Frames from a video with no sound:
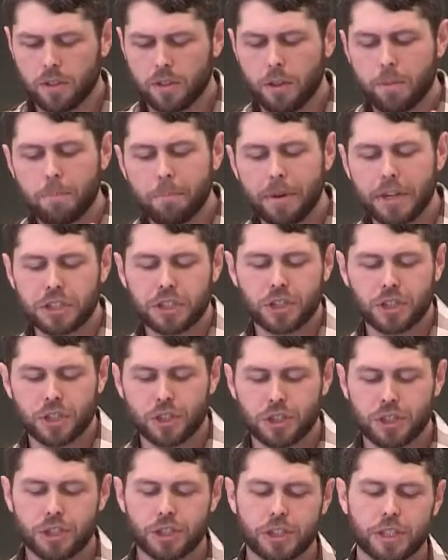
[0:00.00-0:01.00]
the mission
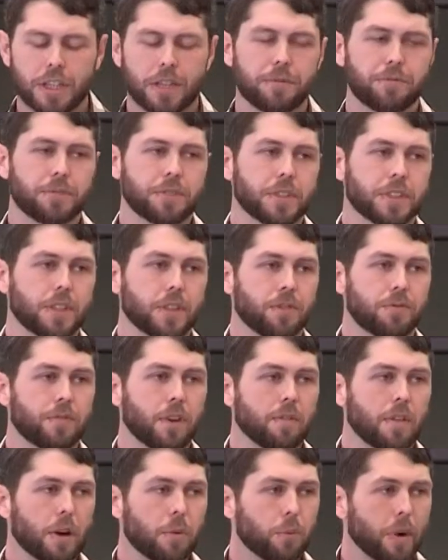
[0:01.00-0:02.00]
shifts
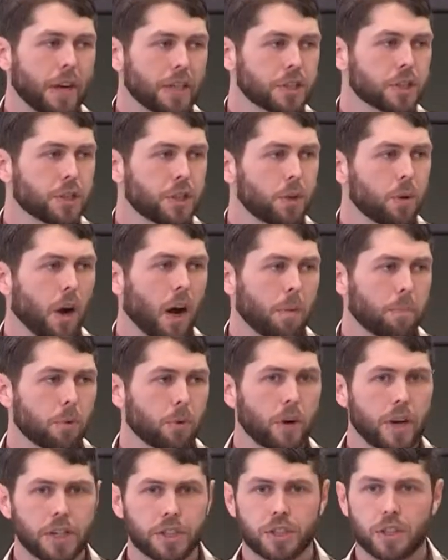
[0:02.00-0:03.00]
from a rescue
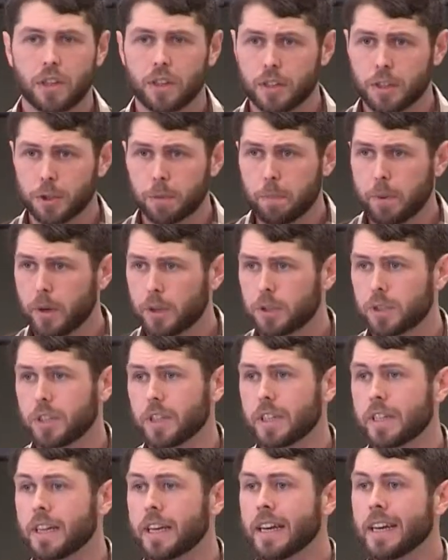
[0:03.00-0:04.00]
operation of the
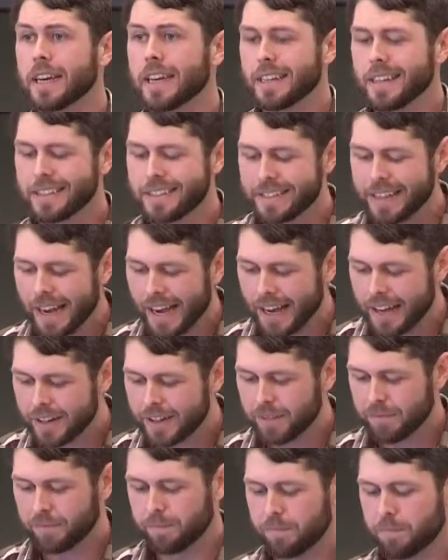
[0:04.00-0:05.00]
spiritually
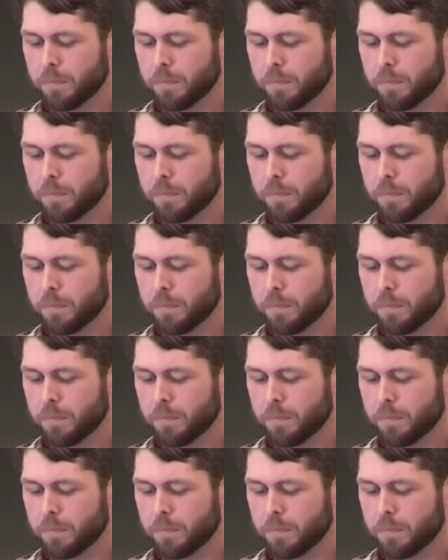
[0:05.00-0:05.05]
dead